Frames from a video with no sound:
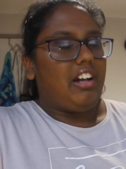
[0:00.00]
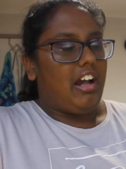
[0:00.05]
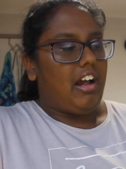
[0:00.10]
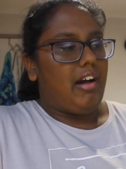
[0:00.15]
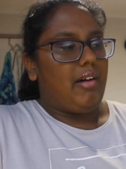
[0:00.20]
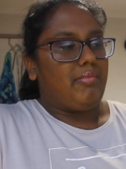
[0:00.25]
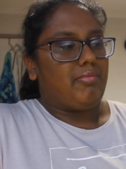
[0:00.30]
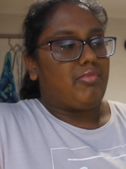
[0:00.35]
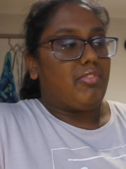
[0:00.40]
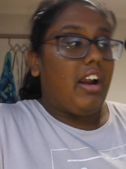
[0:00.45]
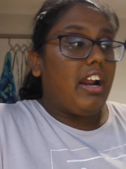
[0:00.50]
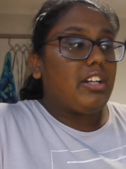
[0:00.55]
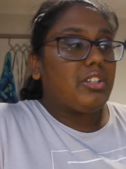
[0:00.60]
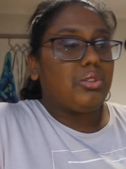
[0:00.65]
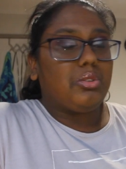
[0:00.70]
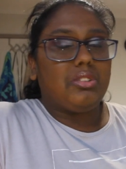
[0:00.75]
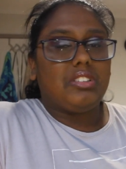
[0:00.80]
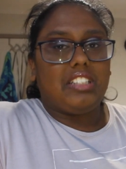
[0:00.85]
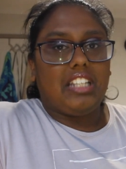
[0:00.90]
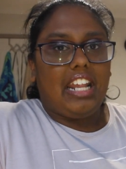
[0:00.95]

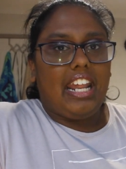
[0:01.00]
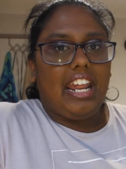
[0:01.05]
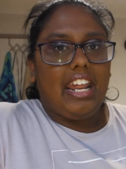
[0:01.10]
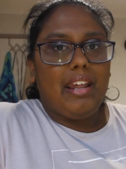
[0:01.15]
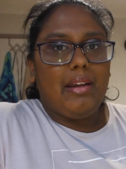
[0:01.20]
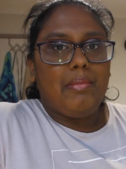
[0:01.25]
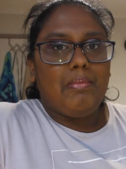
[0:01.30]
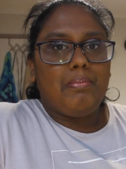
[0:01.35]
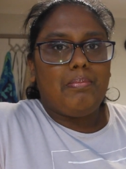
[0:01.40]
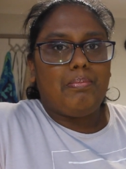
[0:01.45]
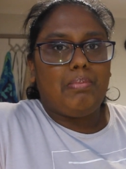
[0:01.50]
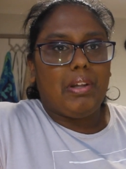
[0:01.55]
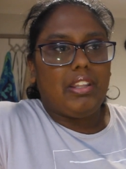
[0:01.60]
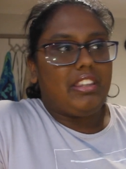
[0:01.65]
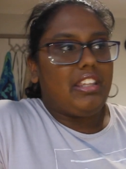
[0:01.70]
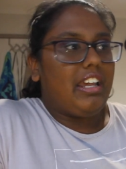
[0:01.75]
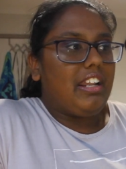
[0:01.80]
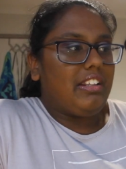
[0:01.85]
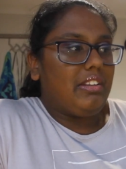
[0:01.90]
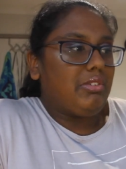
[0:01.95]
Rex was there,
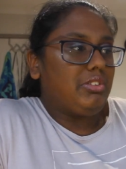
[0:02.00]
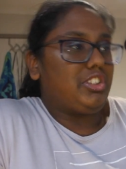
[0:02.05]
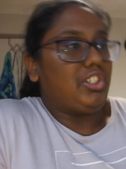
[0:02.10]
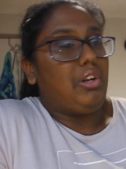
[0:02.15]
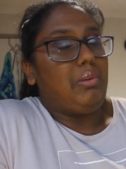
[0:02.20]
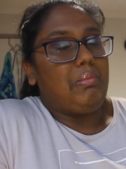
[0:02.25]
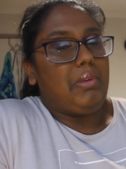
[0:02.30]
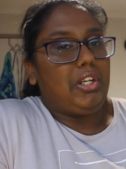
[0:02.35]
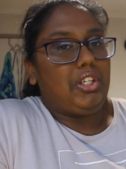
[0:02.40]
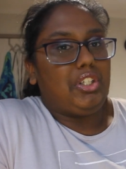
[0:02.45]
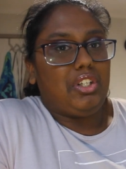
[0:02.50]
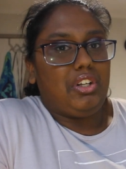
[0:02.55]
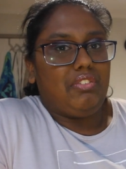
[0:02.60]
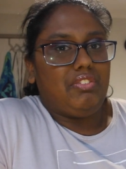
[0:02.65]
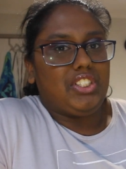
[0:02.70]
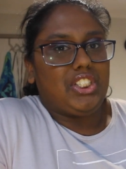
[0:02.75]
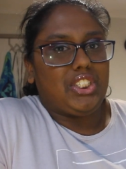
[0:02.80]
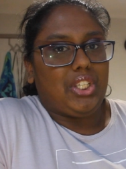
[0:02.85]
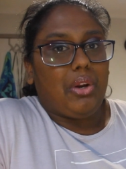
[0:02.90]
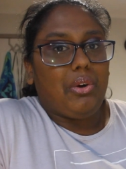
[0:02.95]
but then there was no mention of
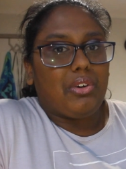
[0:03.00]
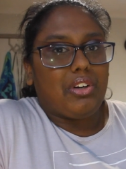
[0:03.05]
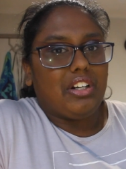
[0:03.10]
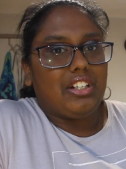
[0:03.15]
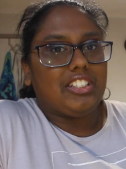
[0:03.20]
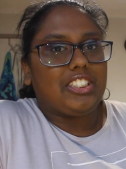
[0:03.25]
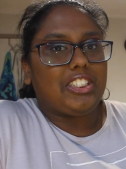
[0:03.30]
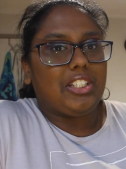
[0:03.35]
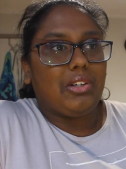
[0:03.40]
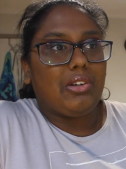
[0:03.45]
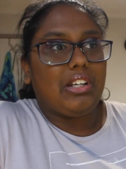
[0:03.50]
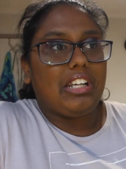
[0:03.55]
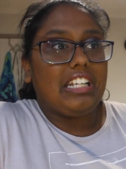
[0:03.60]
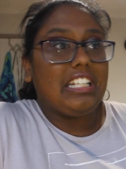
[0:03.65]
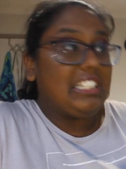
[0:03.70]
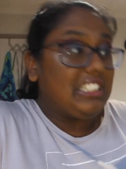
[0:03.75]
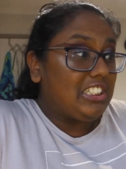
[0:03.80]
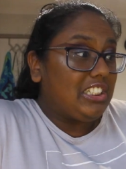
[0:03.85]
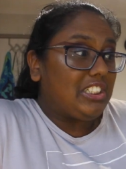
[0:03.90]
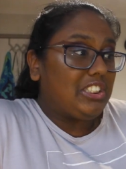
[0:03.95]
Ahsoka. So
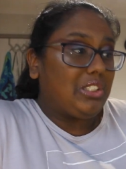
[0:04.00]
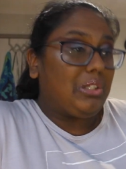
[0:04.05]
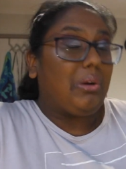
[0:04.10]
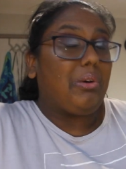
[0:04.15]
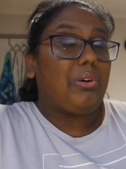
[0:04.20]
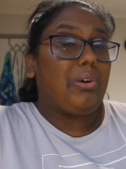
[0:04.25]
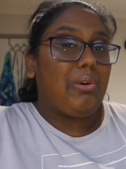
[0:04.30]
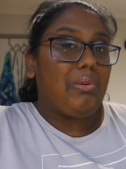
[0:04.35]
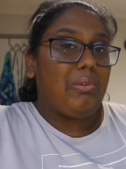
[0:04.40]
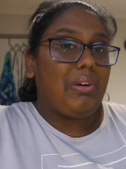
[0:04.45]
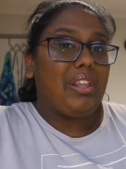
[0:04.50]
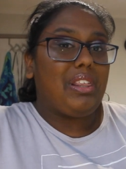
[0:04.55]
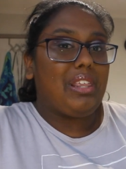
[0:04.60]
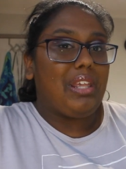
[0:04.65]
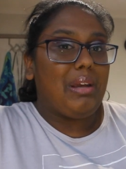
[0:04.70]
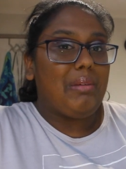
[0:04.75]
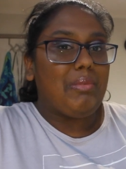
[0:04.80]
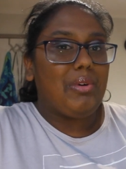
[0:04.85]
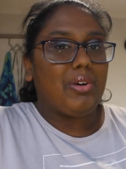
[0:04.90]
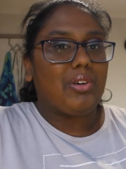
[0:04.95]
is Ahsoka with
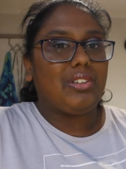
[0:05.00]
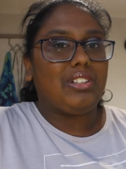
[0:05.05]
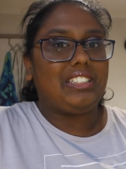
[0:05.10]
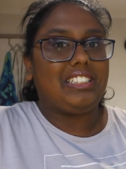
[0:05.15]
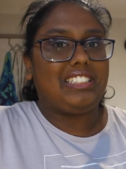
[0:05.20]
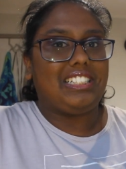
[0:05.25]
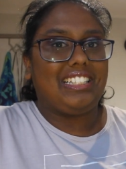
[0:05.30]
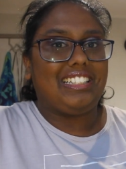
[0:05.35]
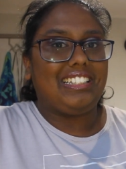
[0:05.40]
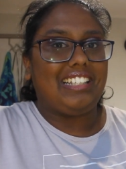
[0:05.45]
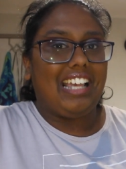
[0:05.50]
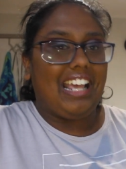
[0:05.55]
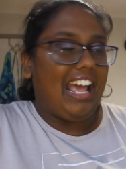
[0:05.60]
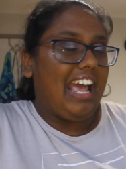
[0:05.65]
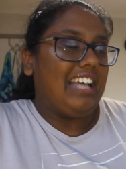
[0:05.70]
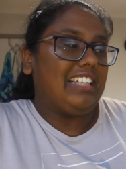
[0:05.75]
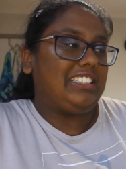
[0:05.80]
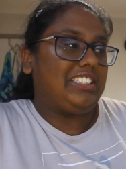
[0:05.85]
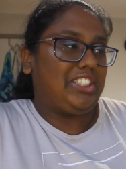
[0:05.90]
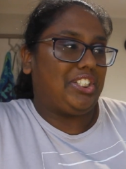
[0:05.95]
him, or
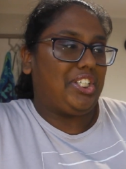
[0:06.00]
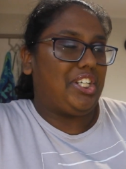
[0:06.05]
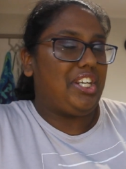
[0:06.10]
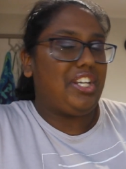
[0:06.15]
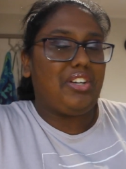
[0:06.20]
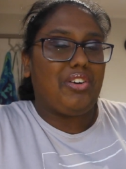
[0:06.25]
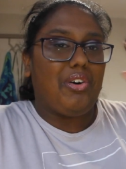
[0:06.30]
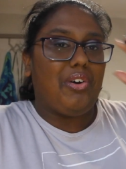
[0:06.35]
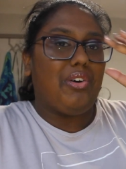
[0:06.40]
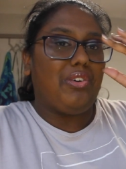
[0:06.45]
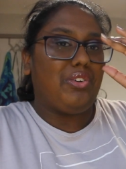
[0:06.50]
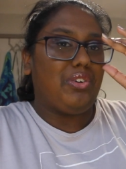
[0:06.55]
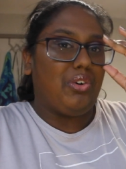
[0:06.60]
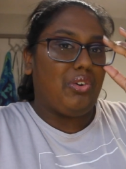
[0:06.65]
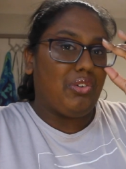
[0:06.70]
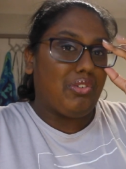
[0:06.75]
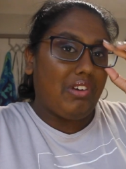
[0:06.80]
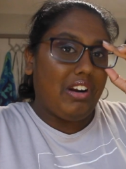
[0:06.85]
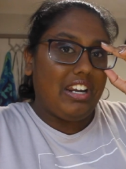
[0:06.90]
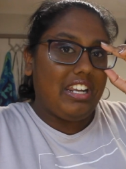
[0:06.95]
has she gone
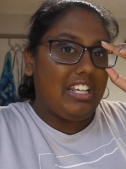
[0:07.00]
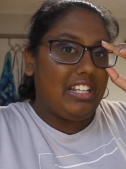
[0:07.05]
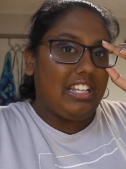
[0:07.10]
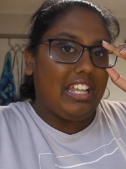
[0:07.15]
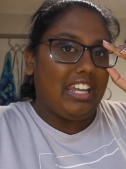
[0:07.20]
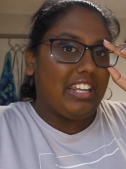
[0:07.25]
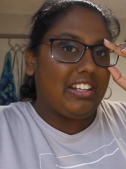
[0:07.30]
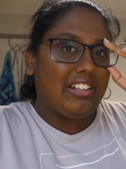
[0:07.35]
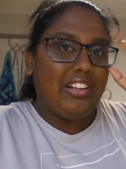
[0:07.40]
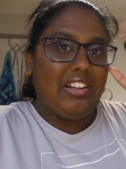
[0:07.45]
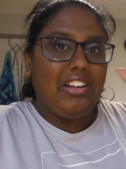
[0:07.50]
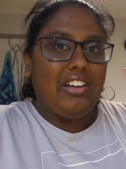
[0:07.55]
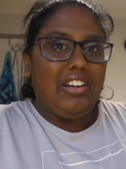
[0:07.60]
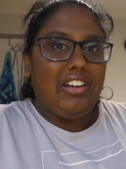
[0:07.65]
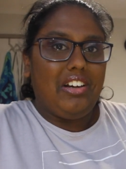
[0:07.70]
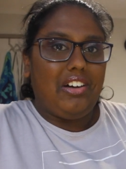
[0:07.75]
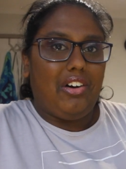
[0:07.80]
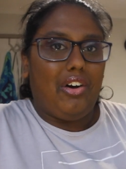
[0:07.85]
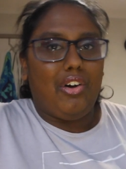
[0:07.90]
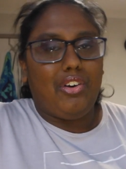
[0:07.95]
already, like,
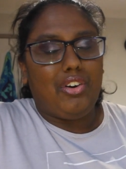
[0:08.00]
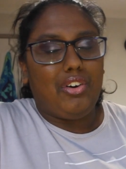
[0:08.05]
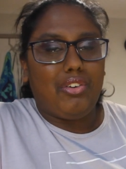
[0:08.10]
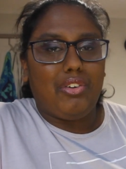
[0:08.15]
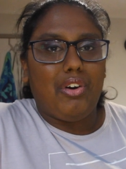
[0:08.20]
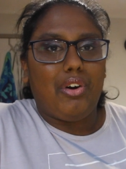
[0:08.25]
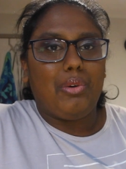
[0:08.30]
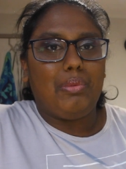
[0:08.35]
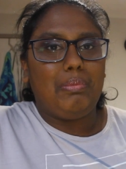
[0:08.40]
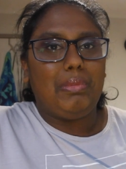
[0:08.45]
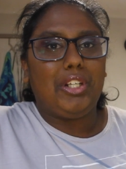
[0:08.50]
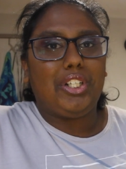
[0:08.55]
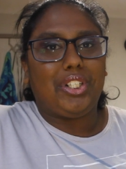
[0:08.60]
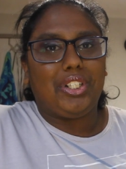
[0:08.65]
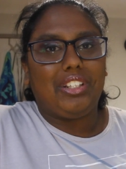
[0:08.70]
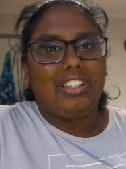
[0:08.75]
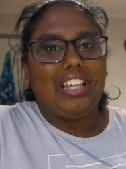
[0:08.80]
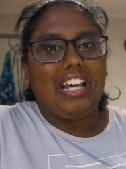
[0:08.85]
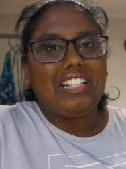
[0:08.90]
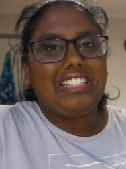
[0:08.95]
on her own
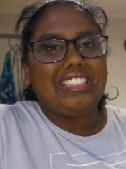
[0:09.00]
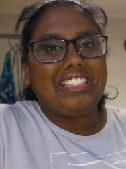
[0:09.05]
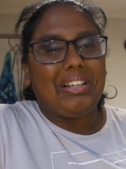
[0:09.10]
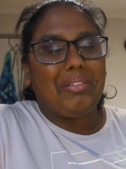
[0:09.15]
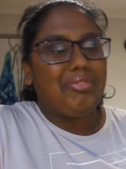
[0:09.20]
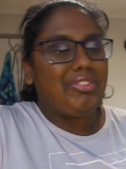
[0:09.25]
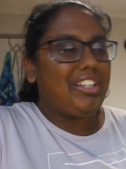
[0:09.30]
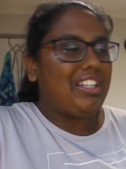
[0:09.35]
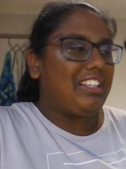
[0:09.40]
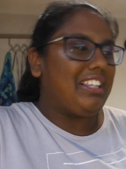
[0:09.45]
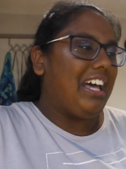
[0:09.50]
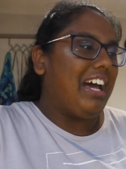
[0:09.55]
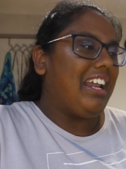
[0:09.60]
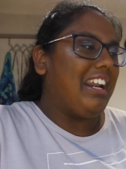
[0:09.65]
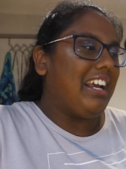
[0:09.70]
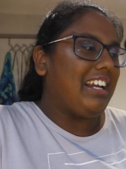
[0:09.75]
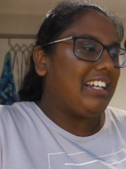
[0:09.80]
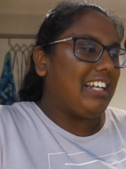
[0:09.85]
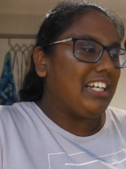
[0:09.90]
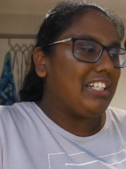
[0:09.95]
mission? That's something
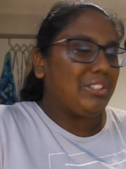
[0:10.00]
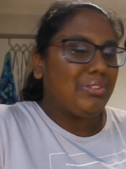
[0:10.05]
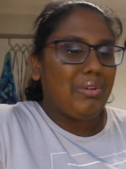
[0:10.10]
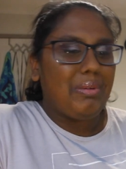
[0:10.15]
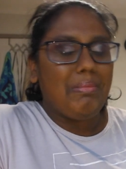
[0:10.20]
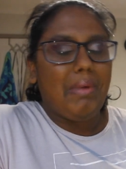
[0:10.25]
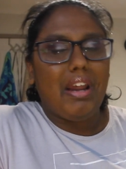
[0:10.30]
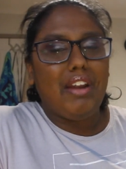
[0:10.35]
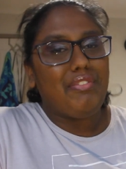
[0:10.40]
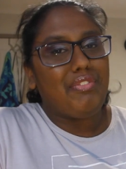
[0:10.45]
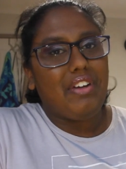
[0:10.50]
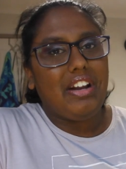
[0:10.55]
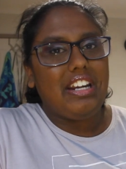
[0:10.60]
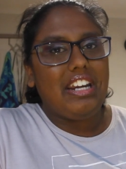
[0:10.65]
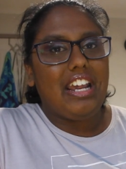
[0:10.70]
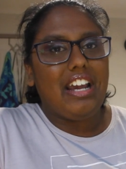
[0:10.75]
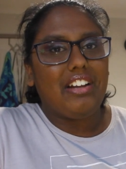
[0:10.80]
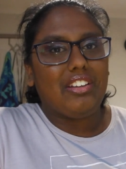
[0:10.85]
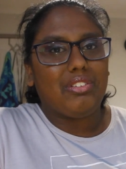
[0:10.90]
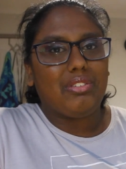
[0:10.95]
that I guess we might
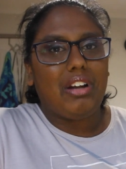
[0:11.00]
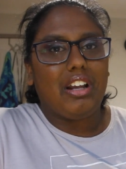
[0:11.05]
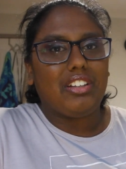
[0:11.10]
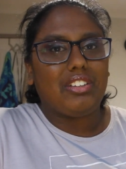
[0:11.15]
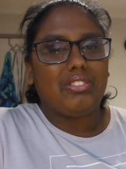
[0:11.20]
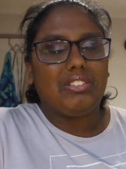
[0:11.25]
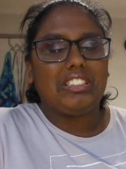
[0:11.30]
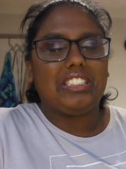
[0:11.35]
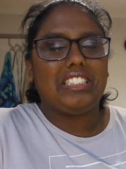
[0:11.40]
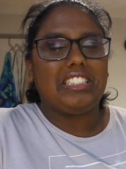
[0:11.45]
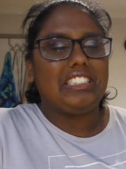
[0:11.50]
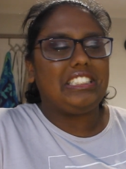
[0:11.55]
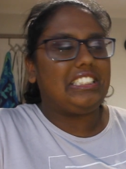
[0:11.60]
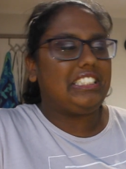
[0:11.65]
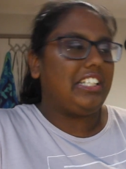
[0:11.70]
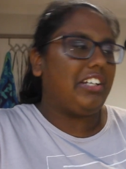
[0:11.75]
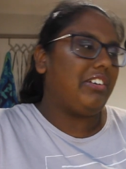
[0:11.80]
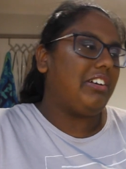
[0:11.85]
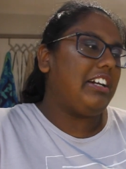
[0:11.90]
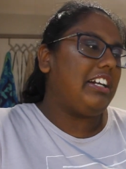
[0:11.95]
find out throughout the rest of the
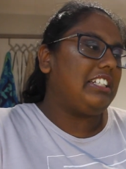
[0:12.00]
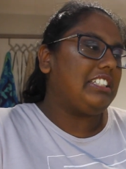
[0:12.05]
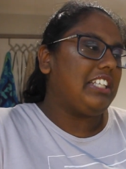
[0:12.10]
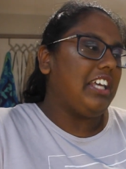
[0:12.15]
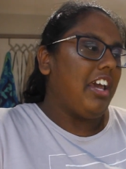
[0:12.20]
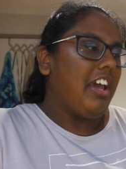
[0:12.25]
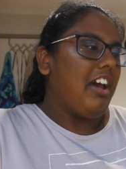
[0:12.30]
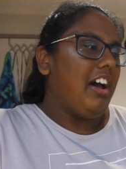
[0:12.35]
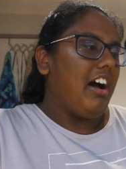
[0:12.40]
series.